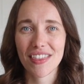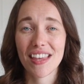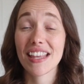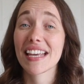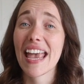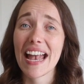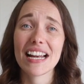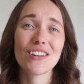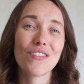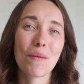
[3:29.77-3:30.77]
than the
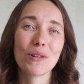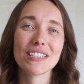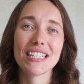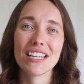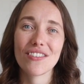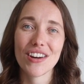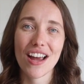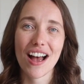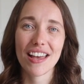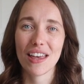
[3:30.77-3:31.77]
Canon Rebel
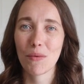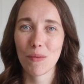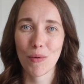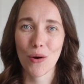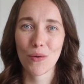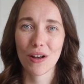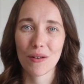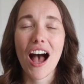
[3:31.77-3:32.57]
T3i that we broke.